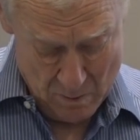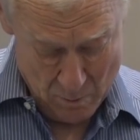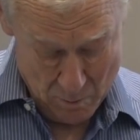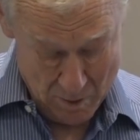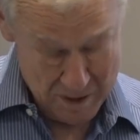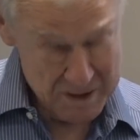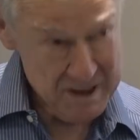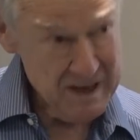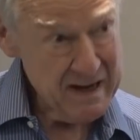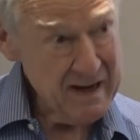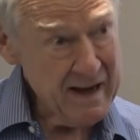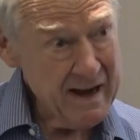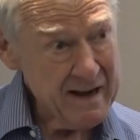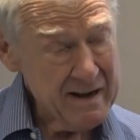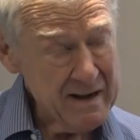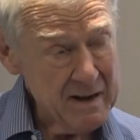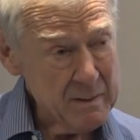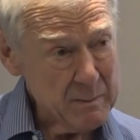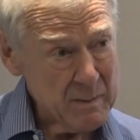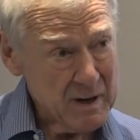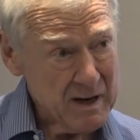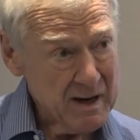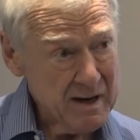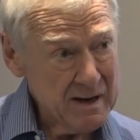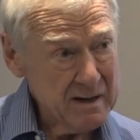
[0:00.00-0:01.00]
What he had
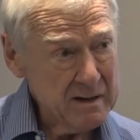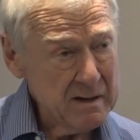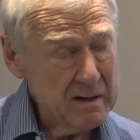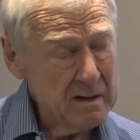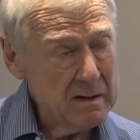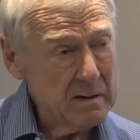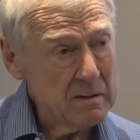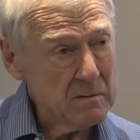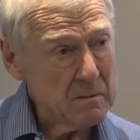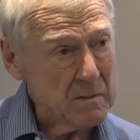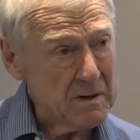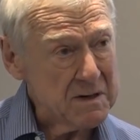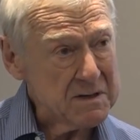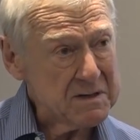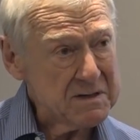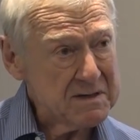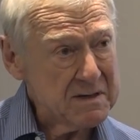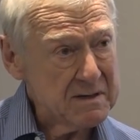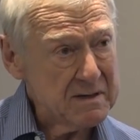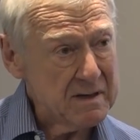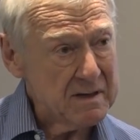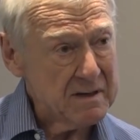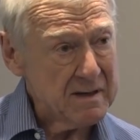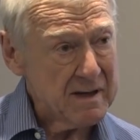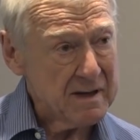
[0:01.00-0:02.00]
in mind
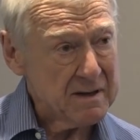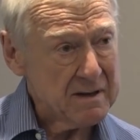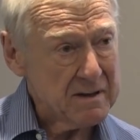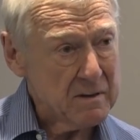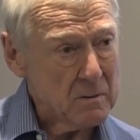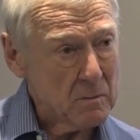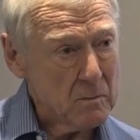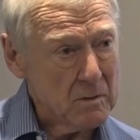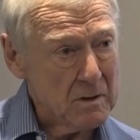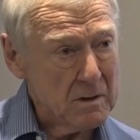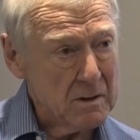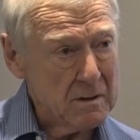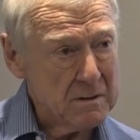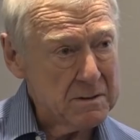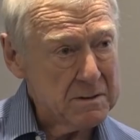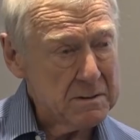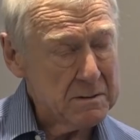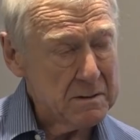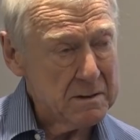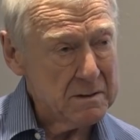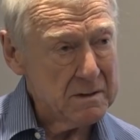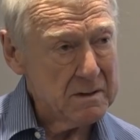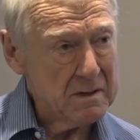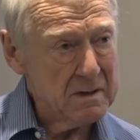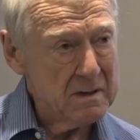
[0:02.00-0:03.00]
was that the world
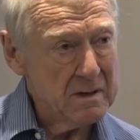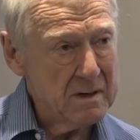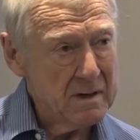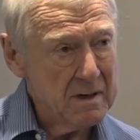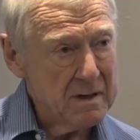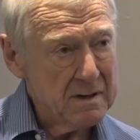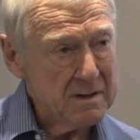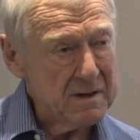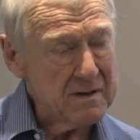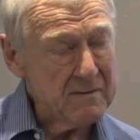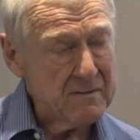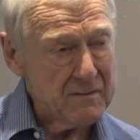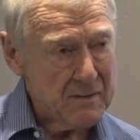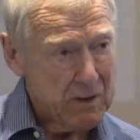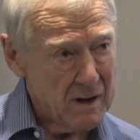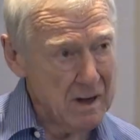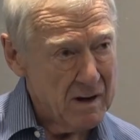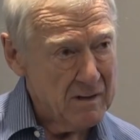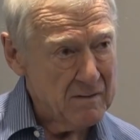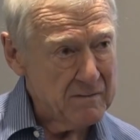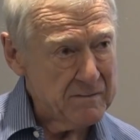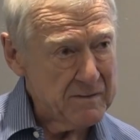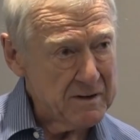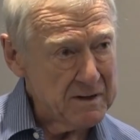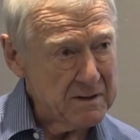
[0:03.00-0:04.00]
should
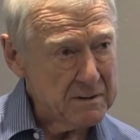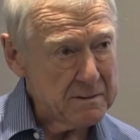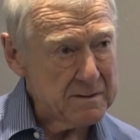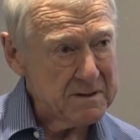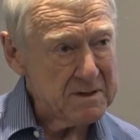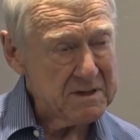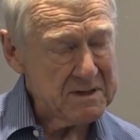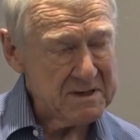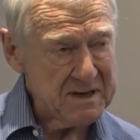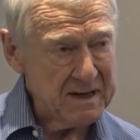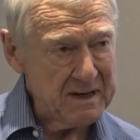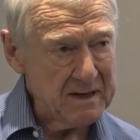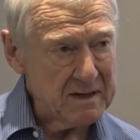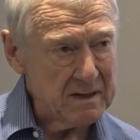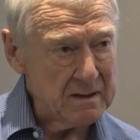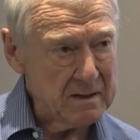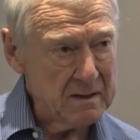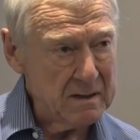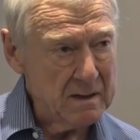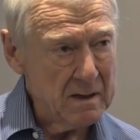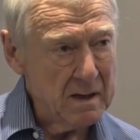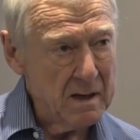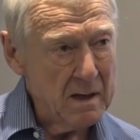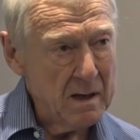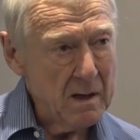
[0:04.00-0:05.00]
devolve into a
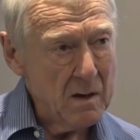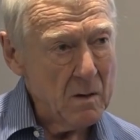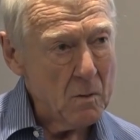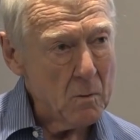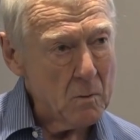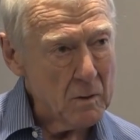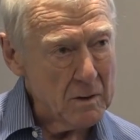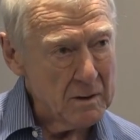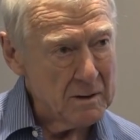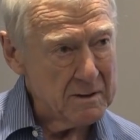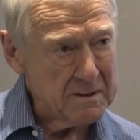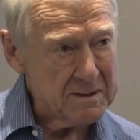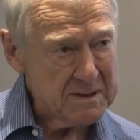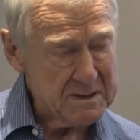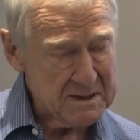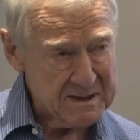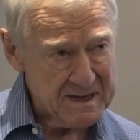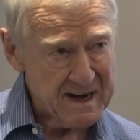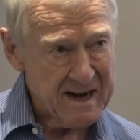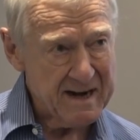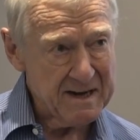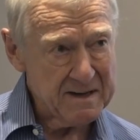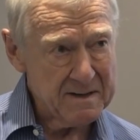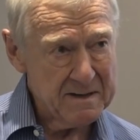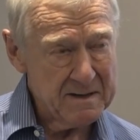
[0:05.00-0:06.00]
single world
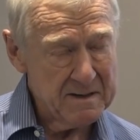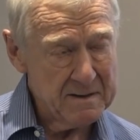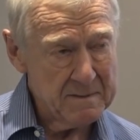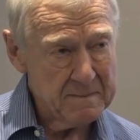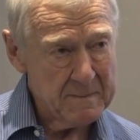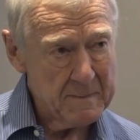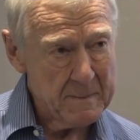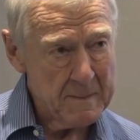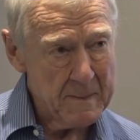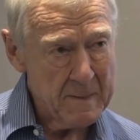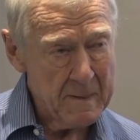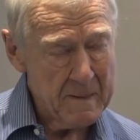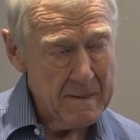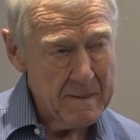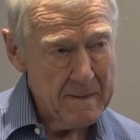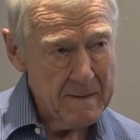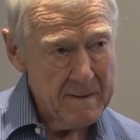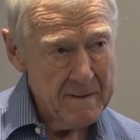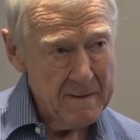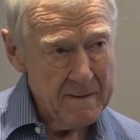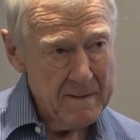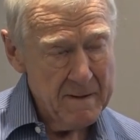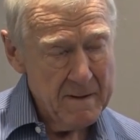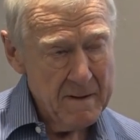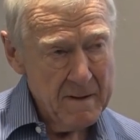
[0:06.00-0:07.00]
state
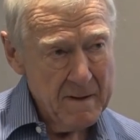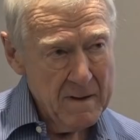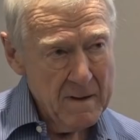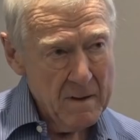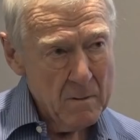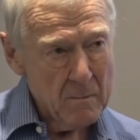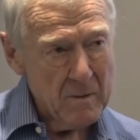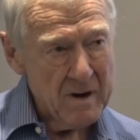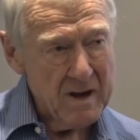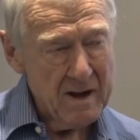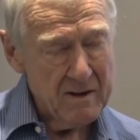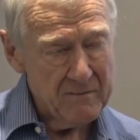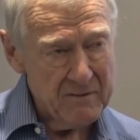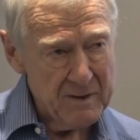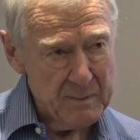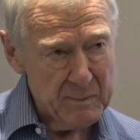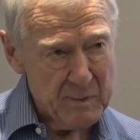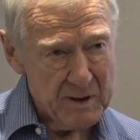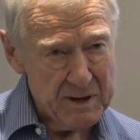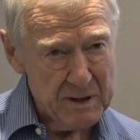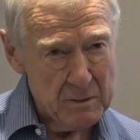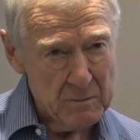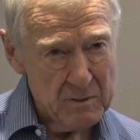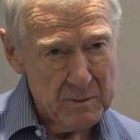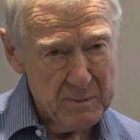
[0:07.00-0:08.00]
where
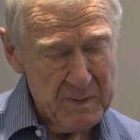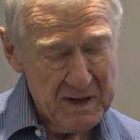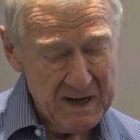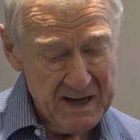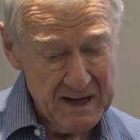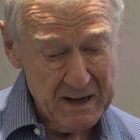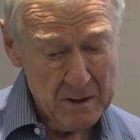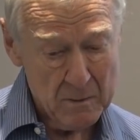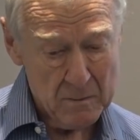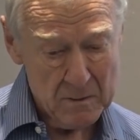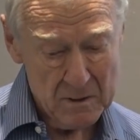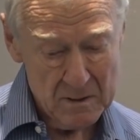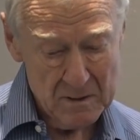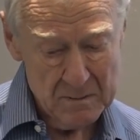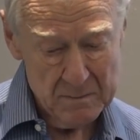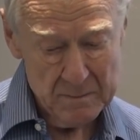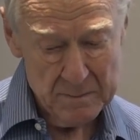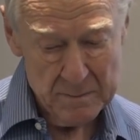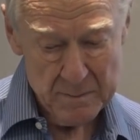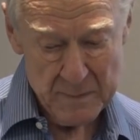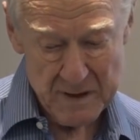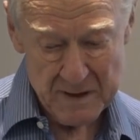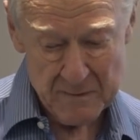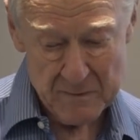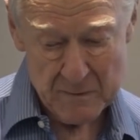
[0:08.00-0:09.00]
everybody would be equal.
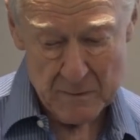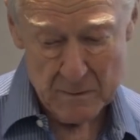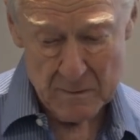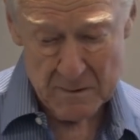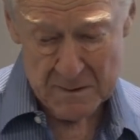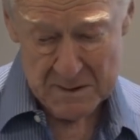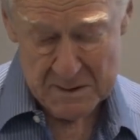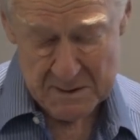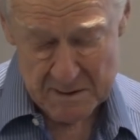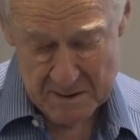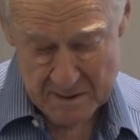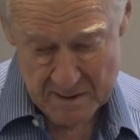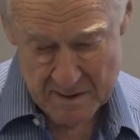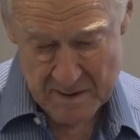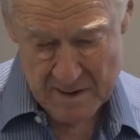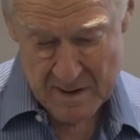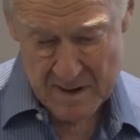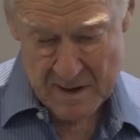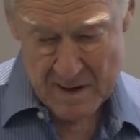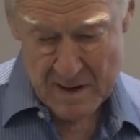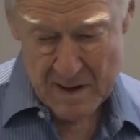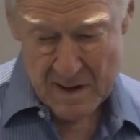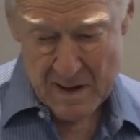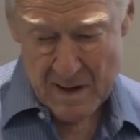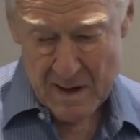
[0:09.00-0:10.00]
But of course,
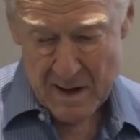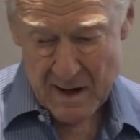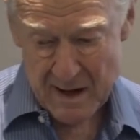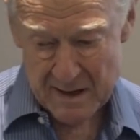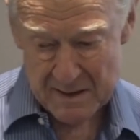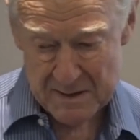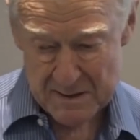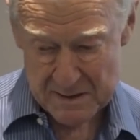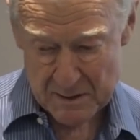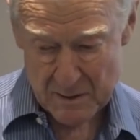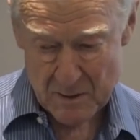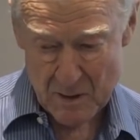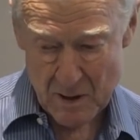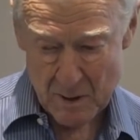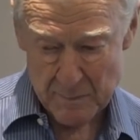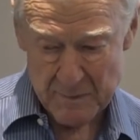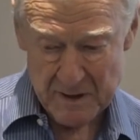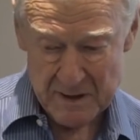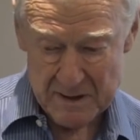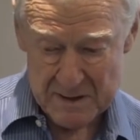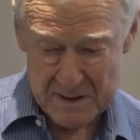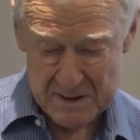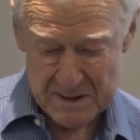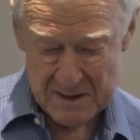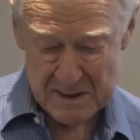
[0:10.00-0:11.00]
as the
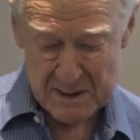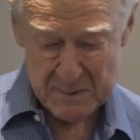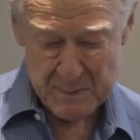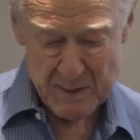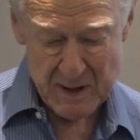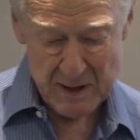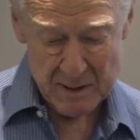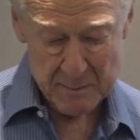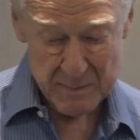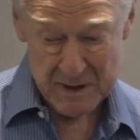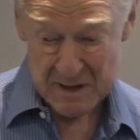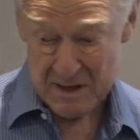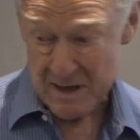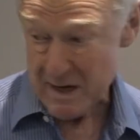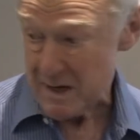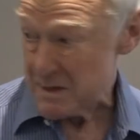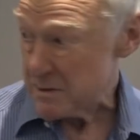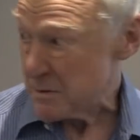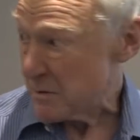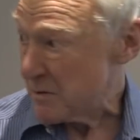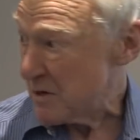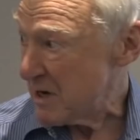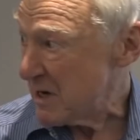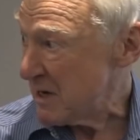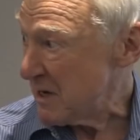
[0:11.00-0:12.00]
communist experiment
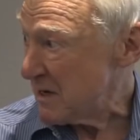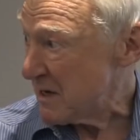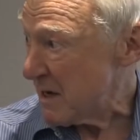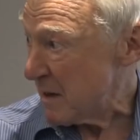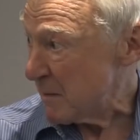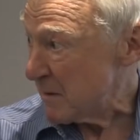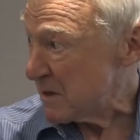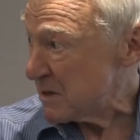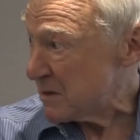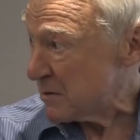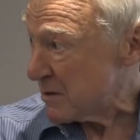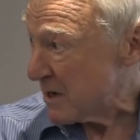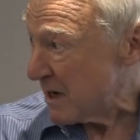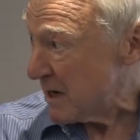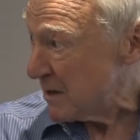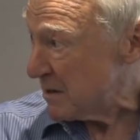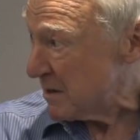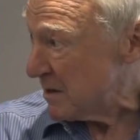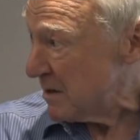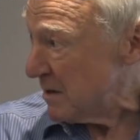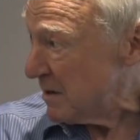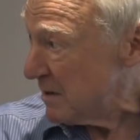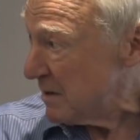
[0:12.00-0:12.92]
has already demonstrated...